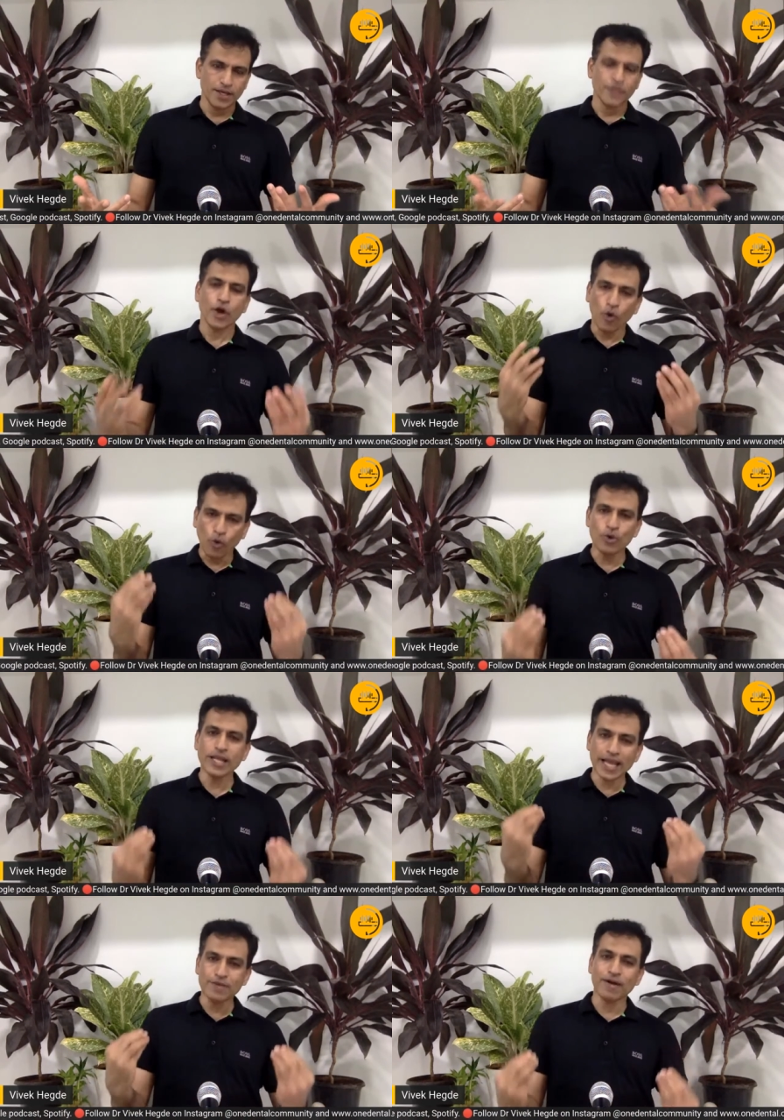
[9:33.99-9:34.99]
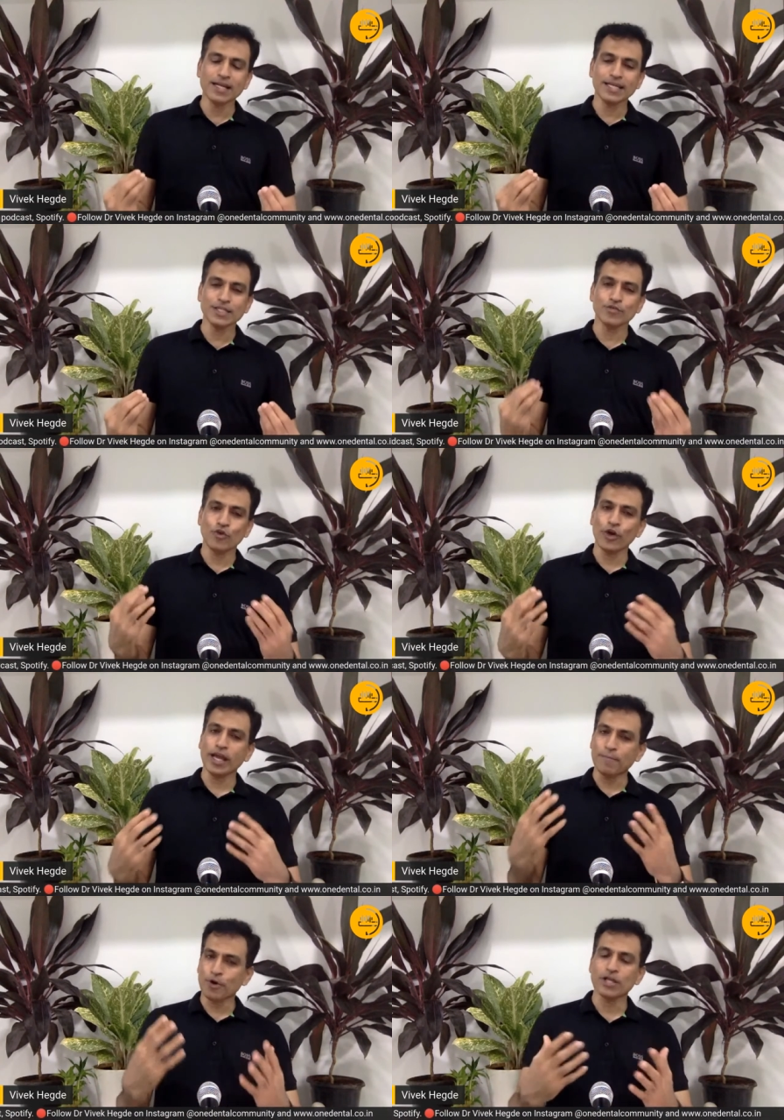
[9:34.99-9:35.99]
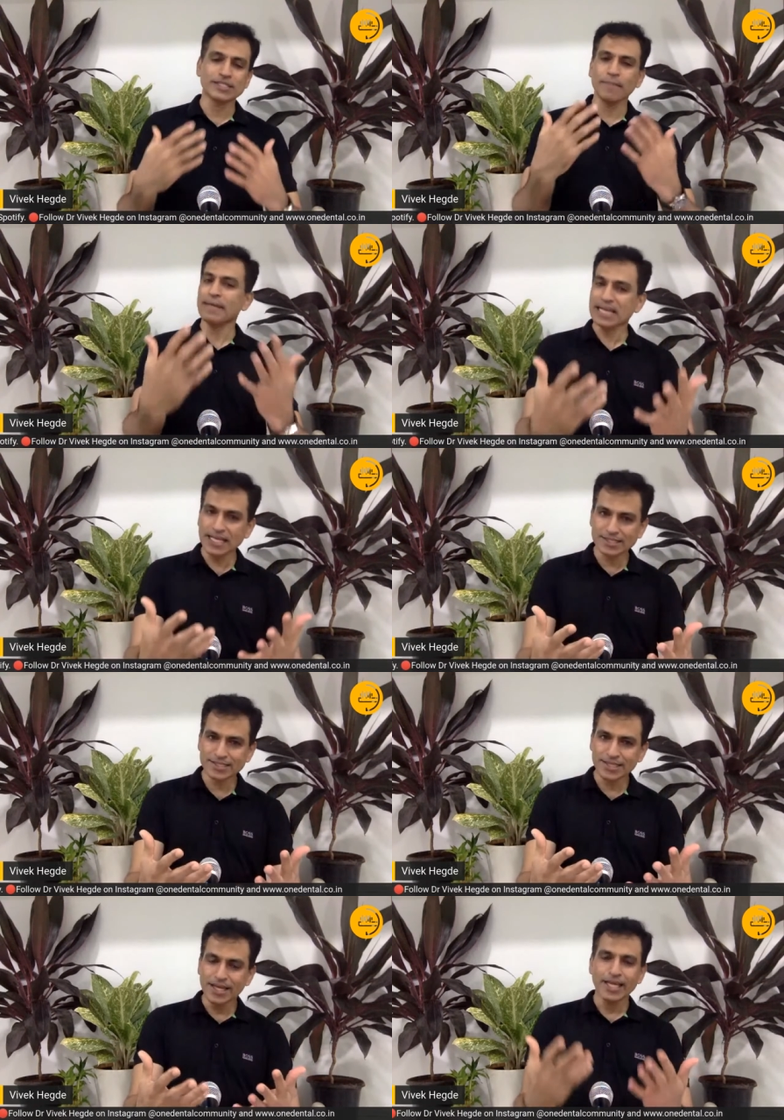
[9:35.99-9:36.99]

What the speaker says: The only advantage of going abroad, say Middle East,